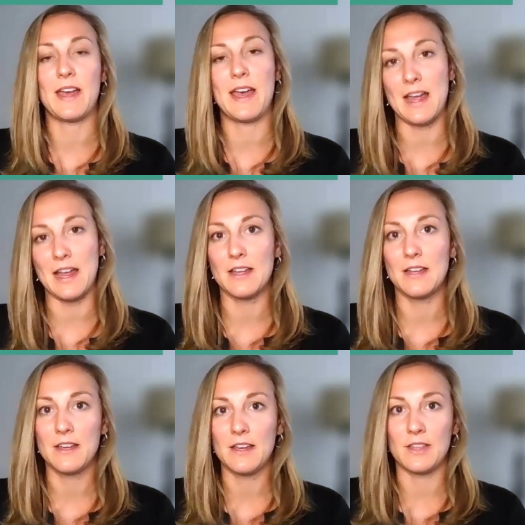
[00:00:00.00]
A,
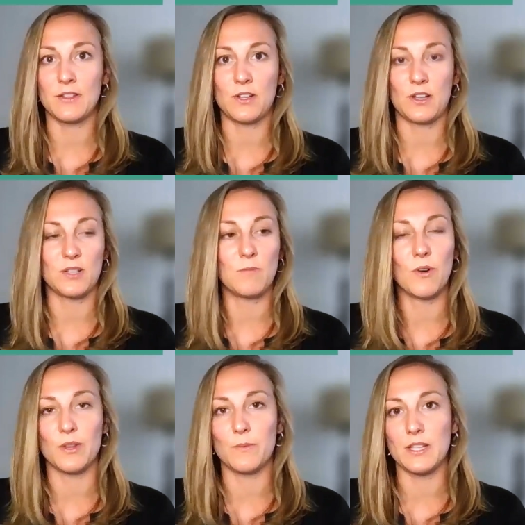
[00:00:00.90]
and there's also more that we